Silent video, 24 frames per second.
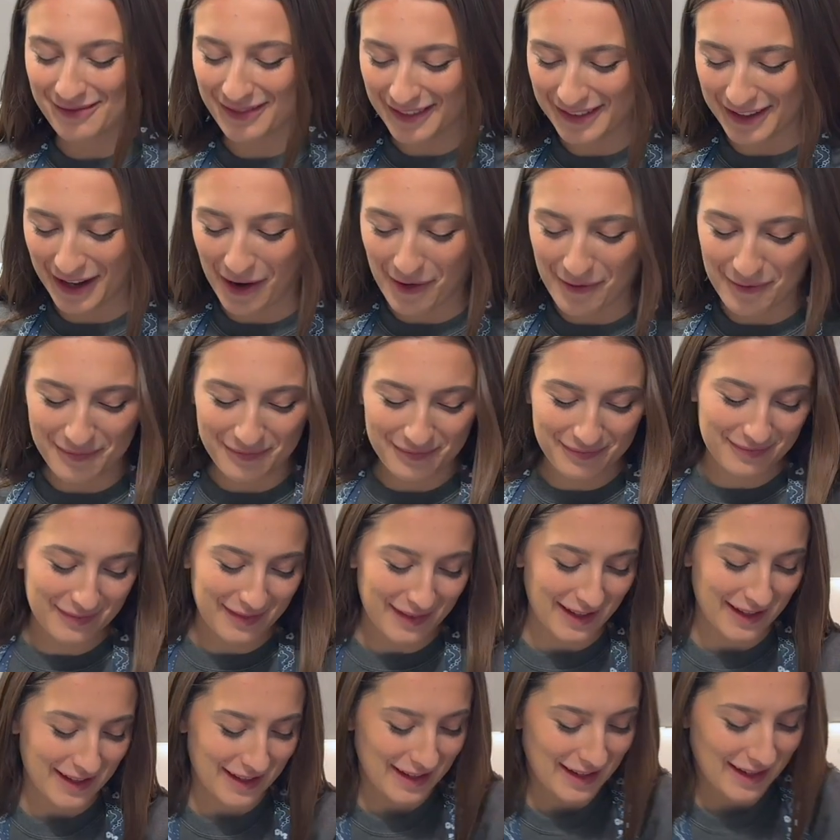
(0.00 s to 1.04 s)
So
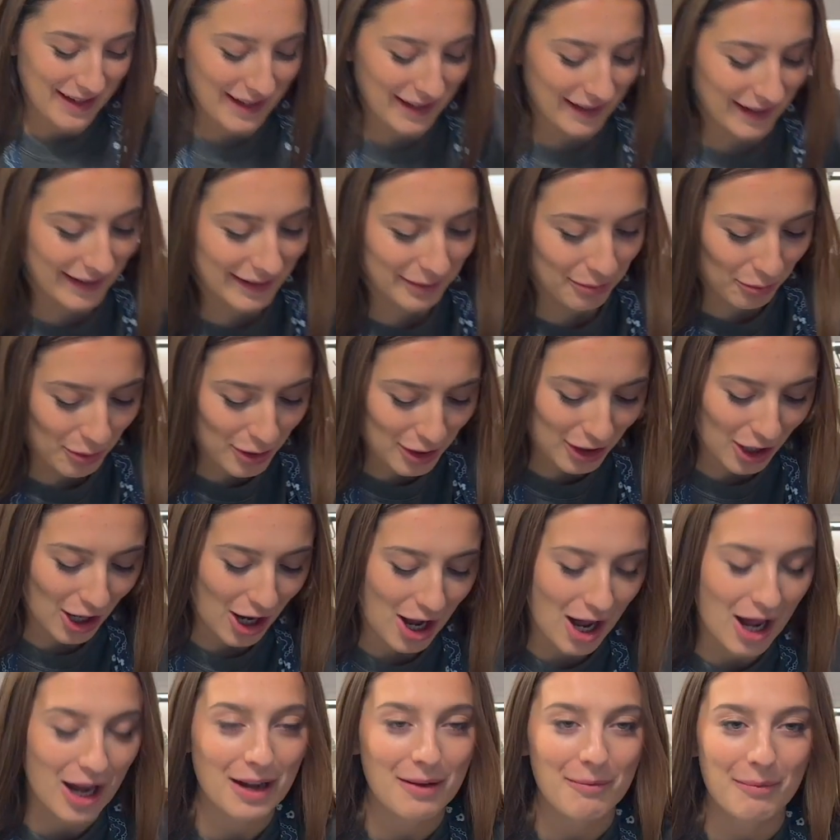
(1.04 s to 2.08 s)
let's work
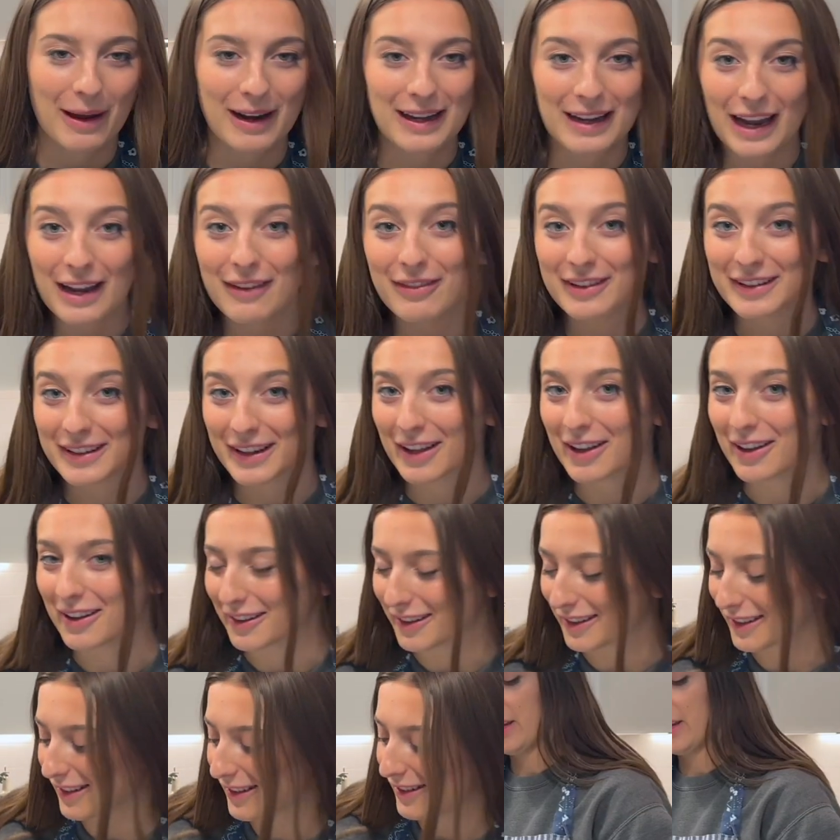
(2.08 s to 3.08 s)
on my knife skills.